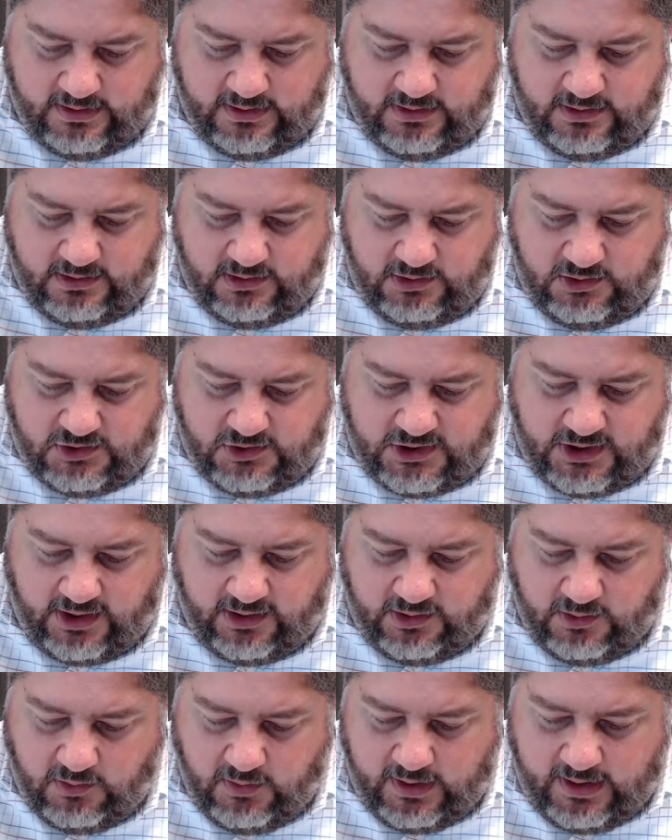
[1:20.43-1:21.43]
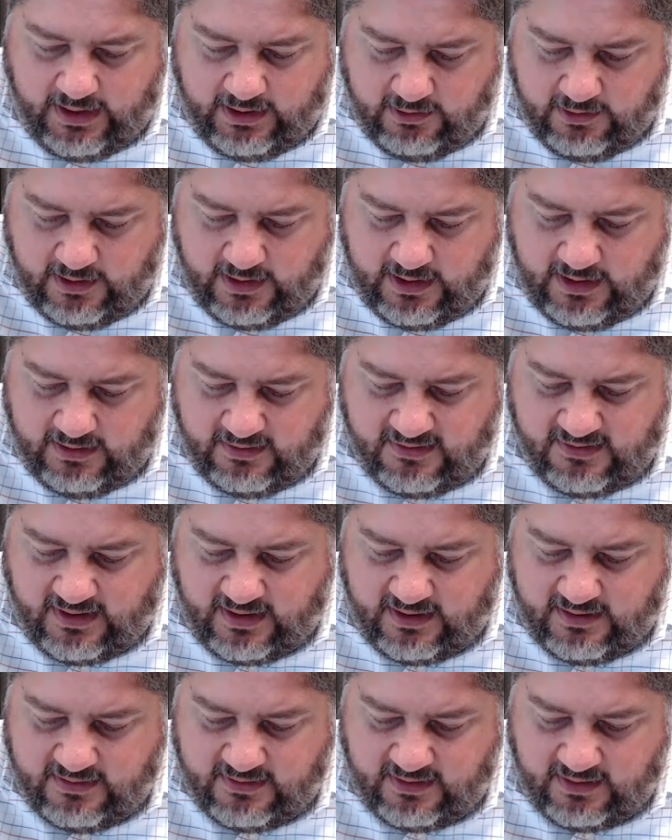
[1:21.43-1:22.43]
You shall anoint Aaron and his
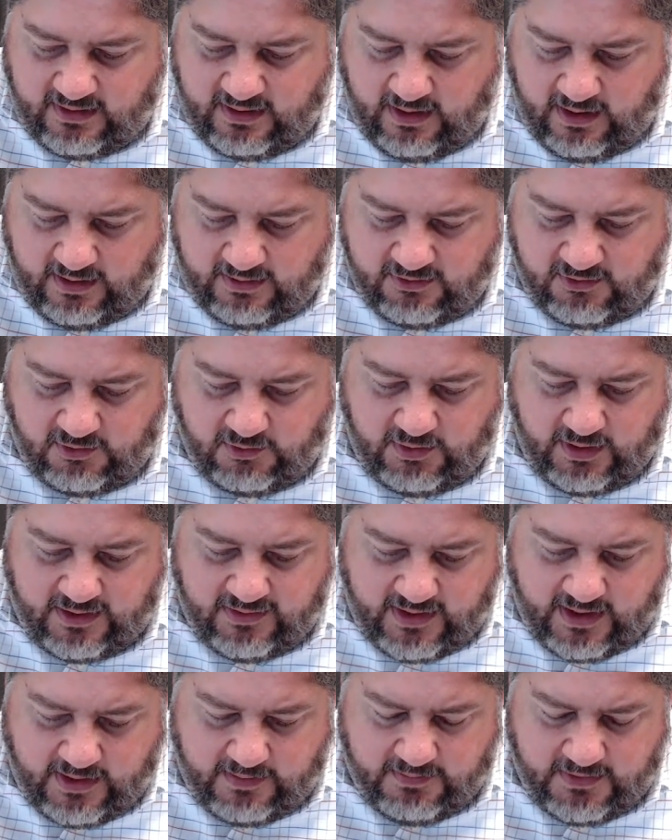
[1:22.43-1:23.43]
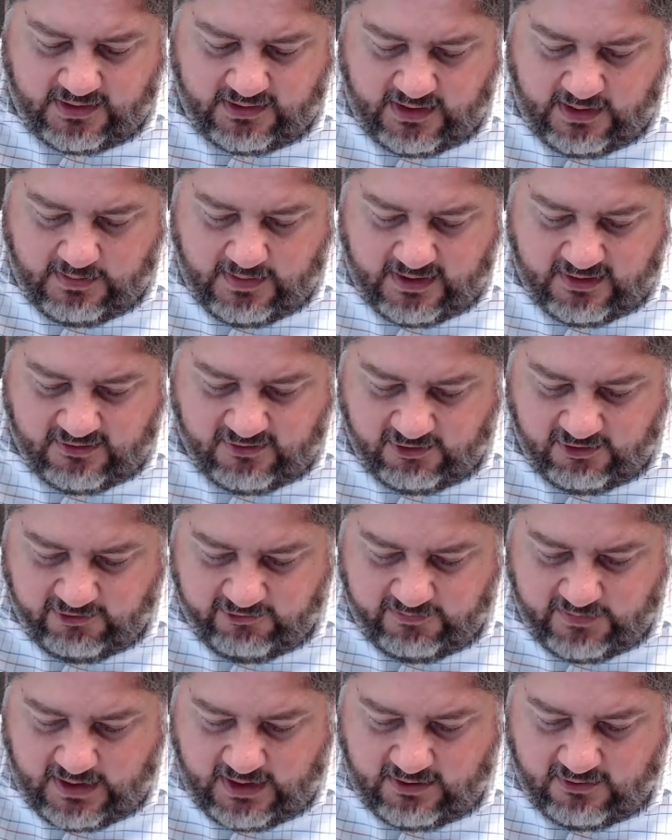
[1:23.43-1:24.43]
sons, and consecrate them, that they may
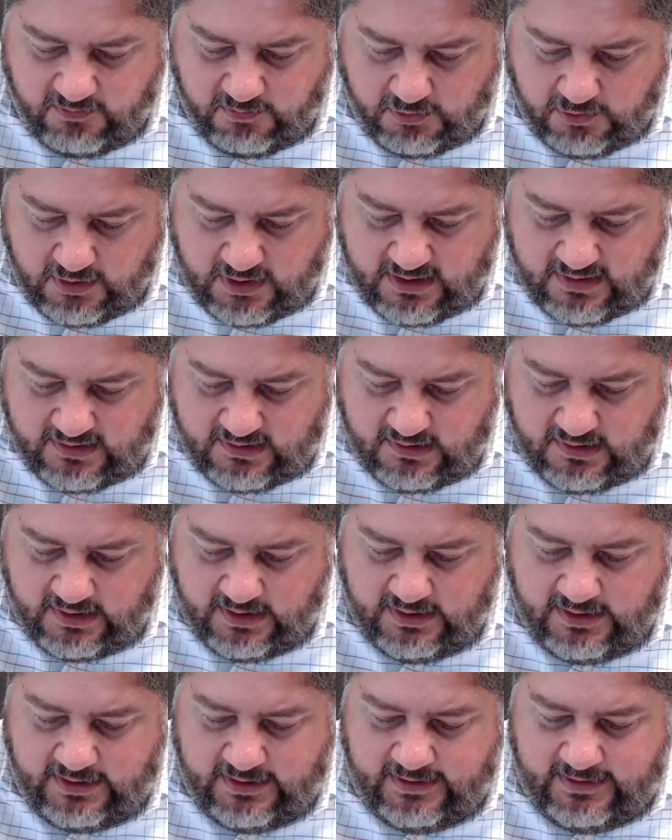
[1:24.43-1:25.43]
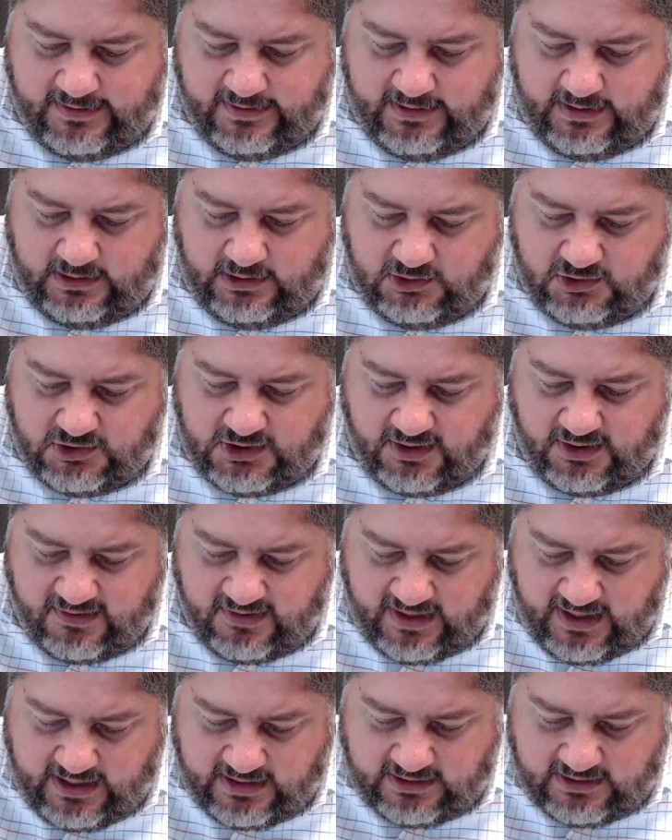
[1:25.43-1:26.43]
serve me as priests. And you shall
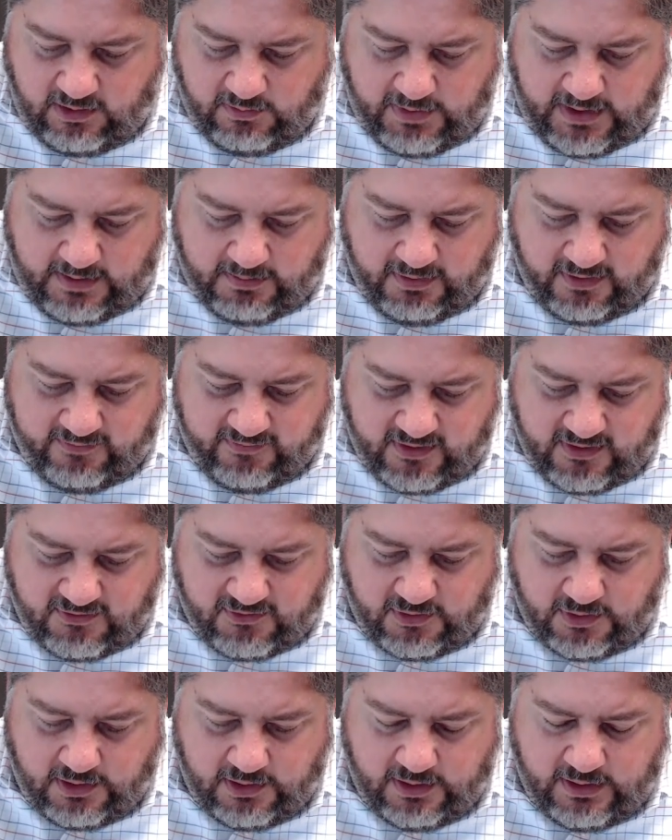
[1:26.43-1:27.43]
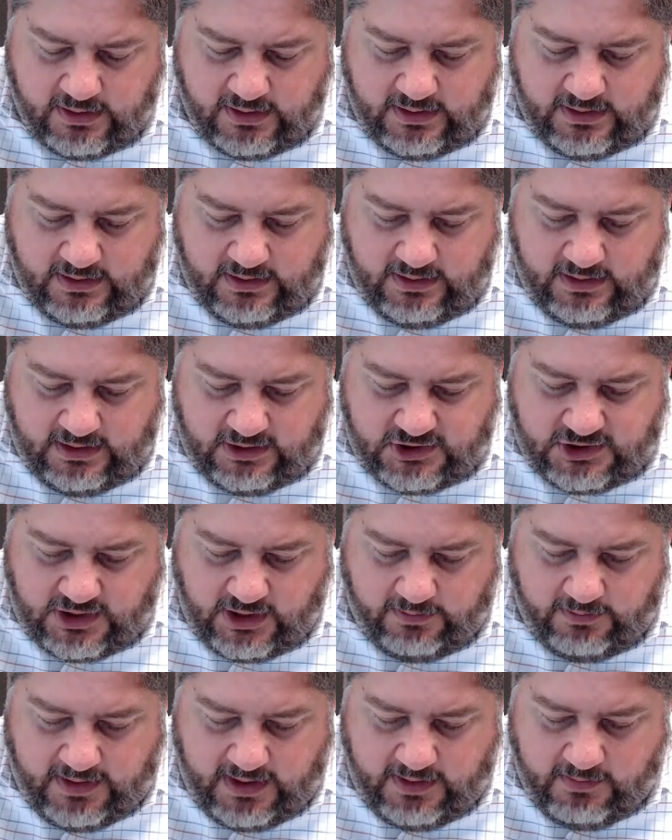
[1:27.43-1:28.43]
say to the people of Israel, it
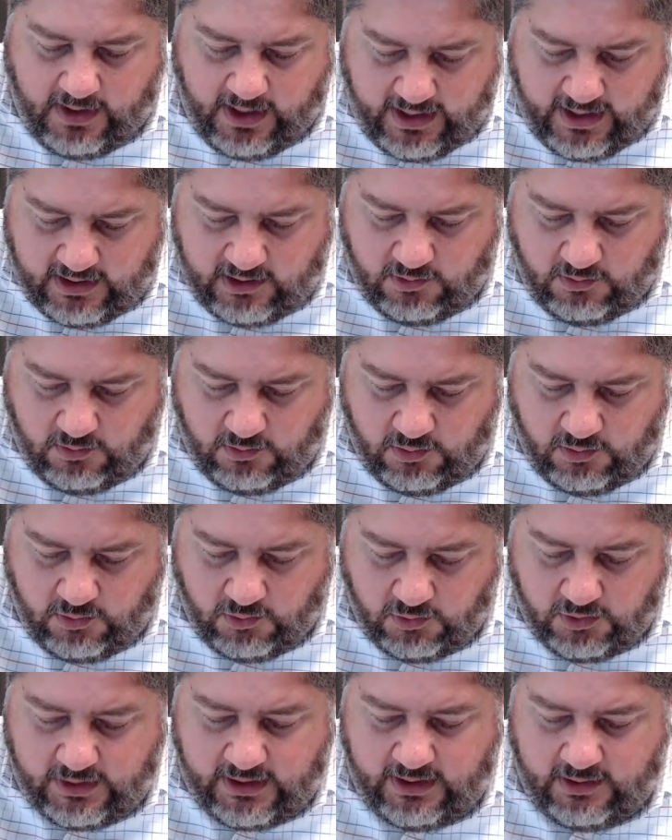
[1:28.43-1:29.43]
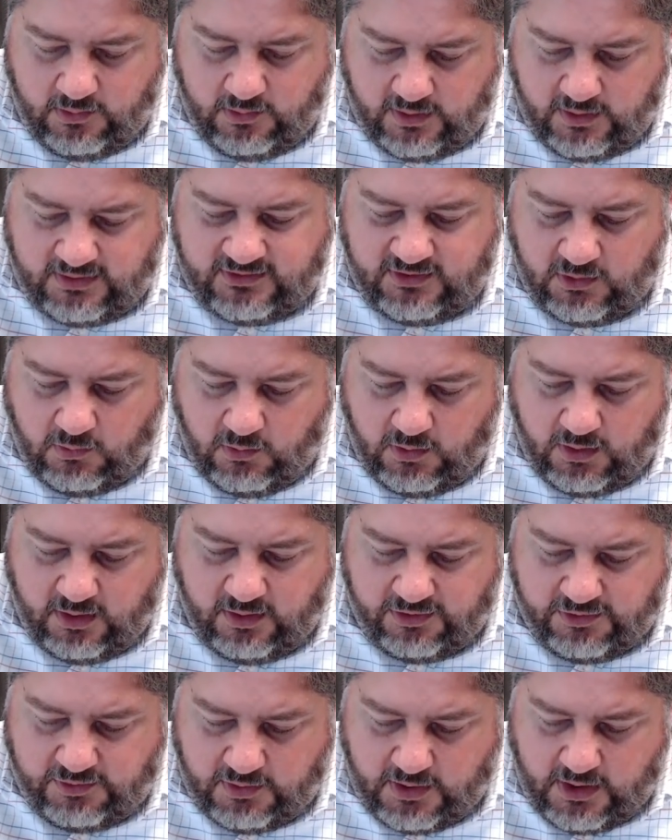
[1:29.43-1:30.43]
shall be my holy anointing oil
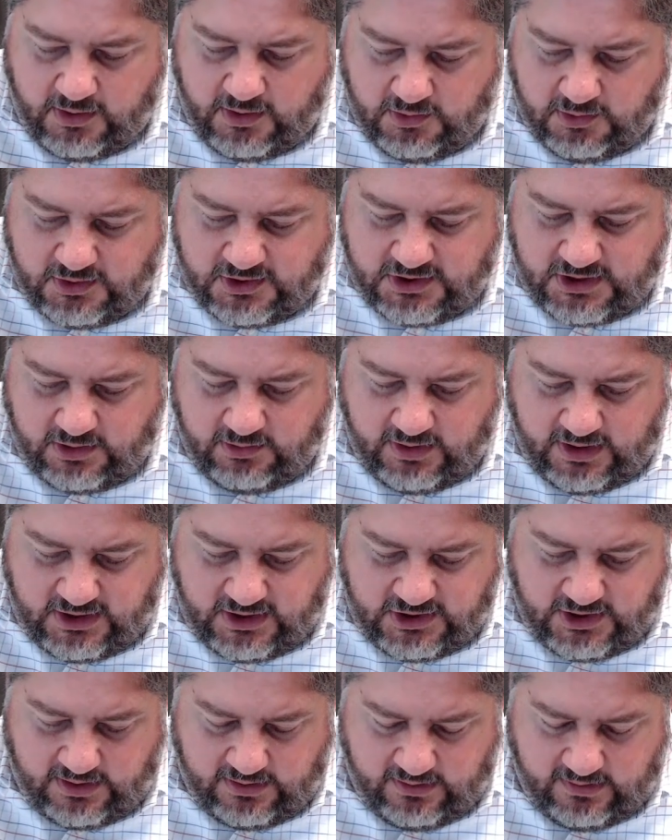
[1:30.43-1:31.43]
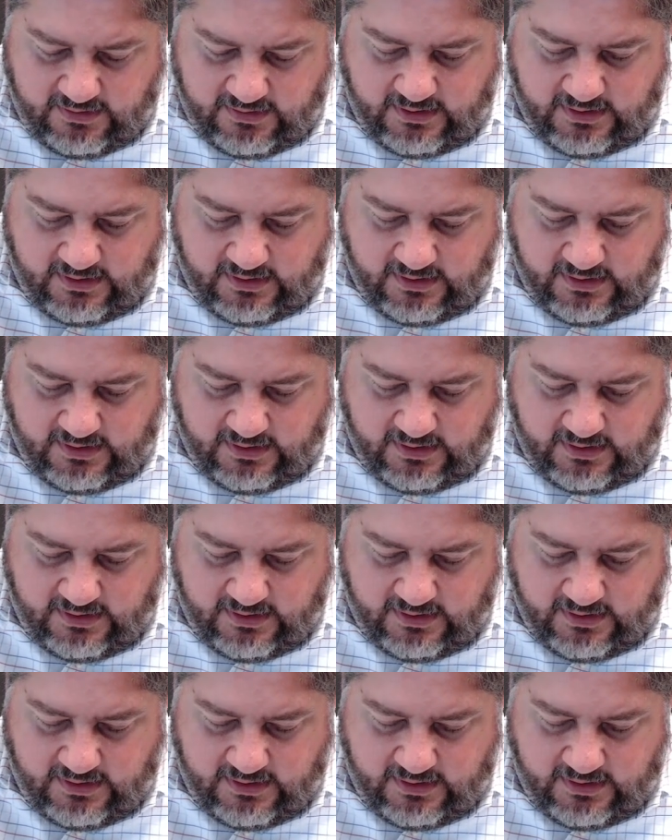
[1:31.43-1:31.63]
throughout your generations.